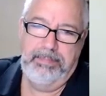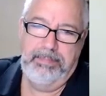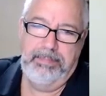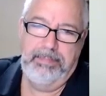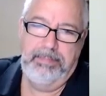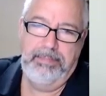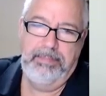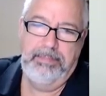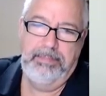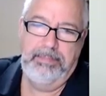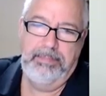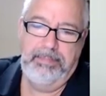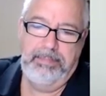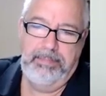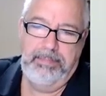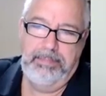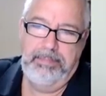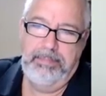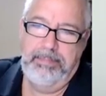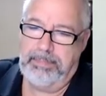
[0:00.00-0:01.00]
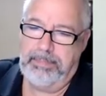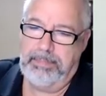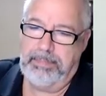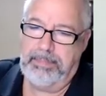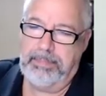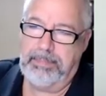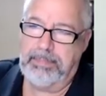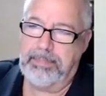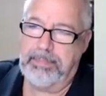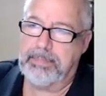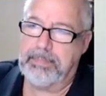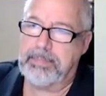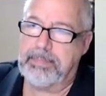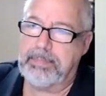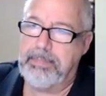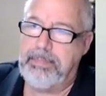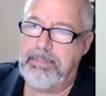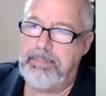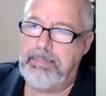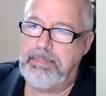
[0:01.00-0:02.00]

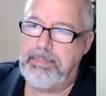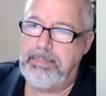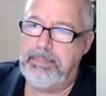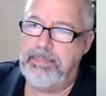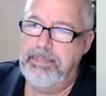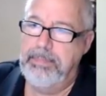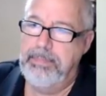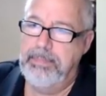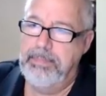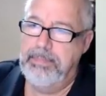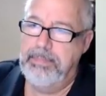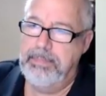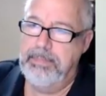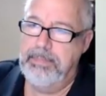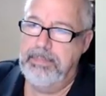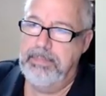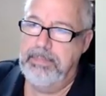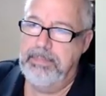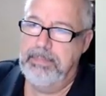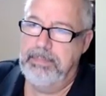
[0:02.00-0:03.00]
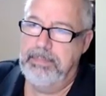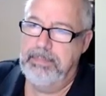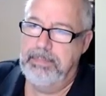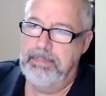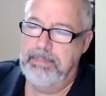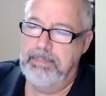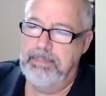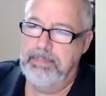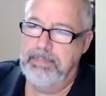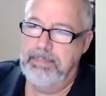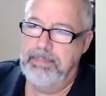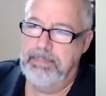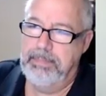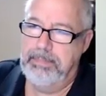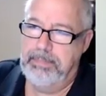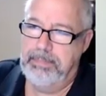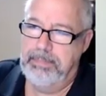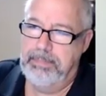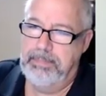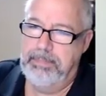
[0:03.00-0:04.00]

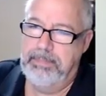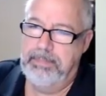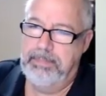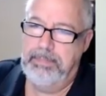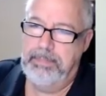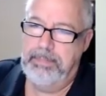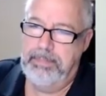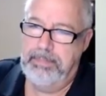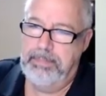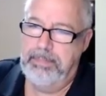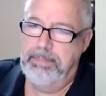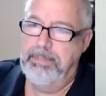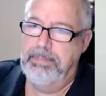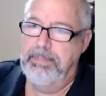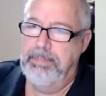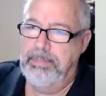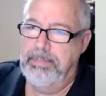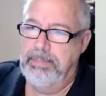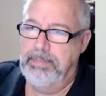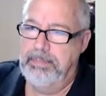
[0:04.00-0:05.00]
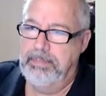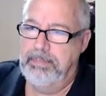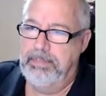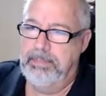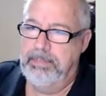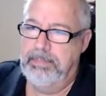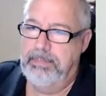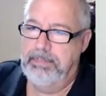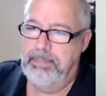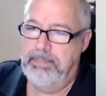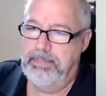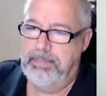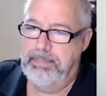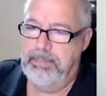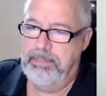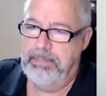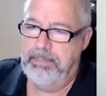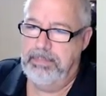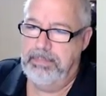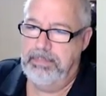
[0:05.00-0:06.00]
[no speech]